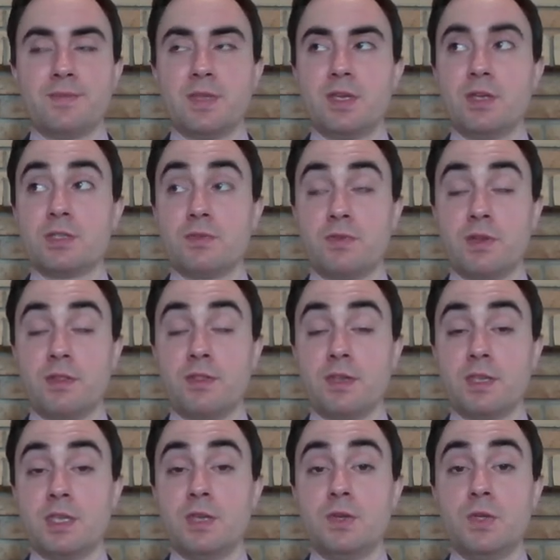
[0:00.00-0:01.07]
Now here's a funny
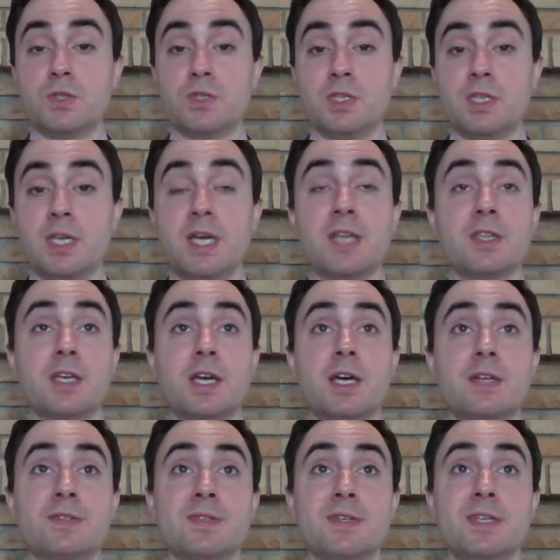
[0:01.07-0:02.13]
thing. Here, usually in the on the
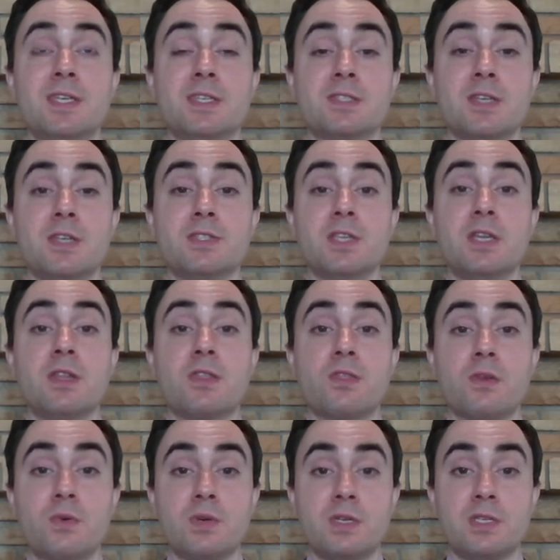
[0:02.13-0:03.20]
contrary, he cites an
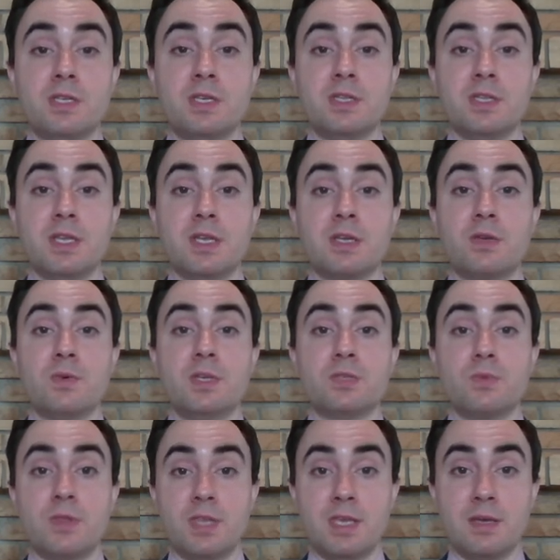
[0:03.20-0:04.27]
authority that agrees
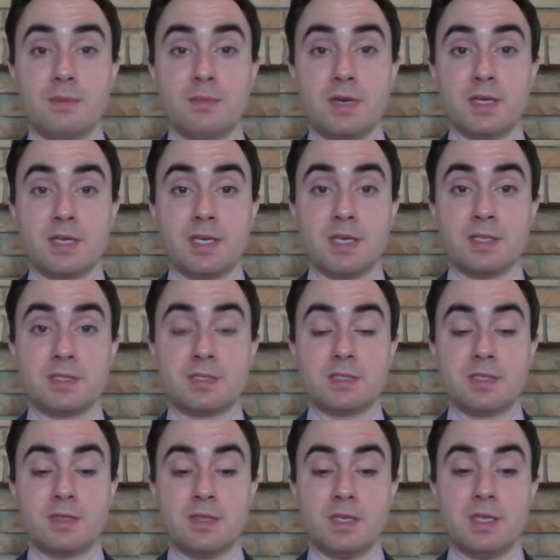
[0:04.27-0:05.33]
with him against
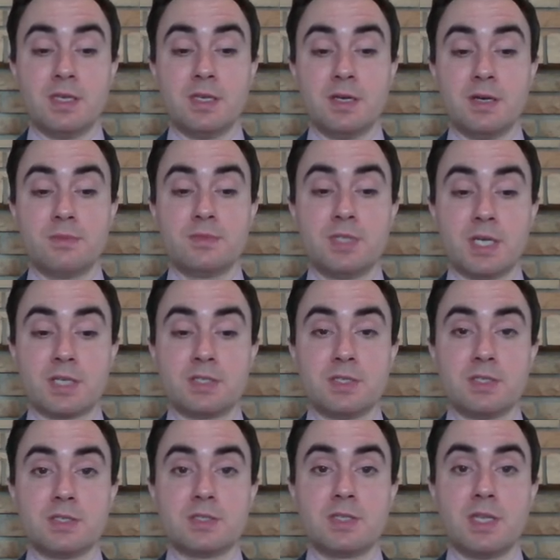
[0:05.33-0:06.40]
the
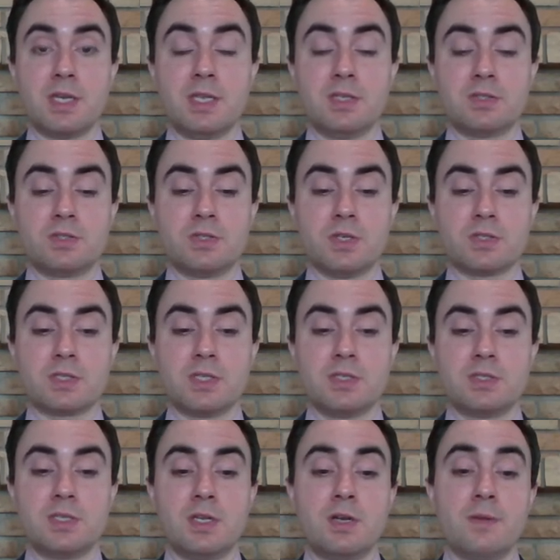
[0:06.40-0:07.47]
objections that he's just
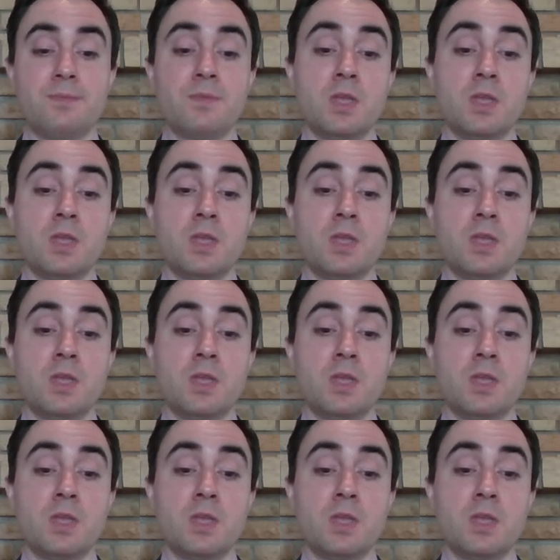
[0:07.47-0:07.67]
considered.